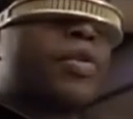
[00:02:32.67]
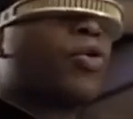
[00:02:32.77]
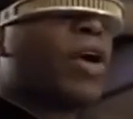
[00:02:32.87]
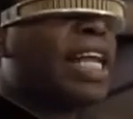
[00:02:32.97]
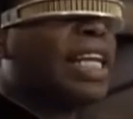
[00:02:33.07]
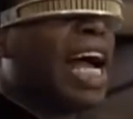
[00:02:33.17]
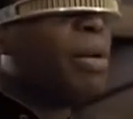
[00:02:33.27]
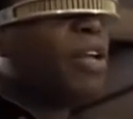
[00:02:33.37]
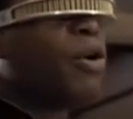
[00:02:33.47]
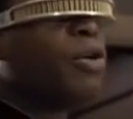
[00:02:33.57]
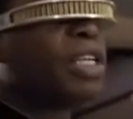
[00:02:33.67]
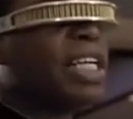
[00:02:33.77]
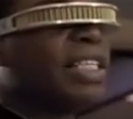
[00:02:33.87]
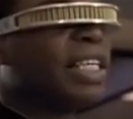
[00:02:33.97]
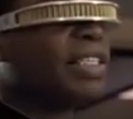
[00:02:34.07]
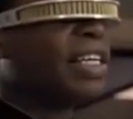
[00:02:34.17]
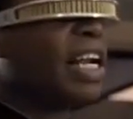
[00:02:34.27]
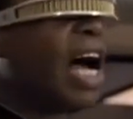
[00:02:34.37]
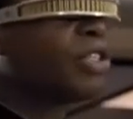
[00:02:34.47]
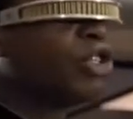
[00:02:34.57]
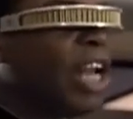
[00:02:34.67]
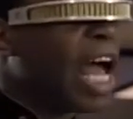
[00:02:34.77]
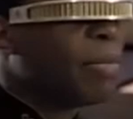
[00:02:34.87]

Great, and how many of those can exist in an oxygen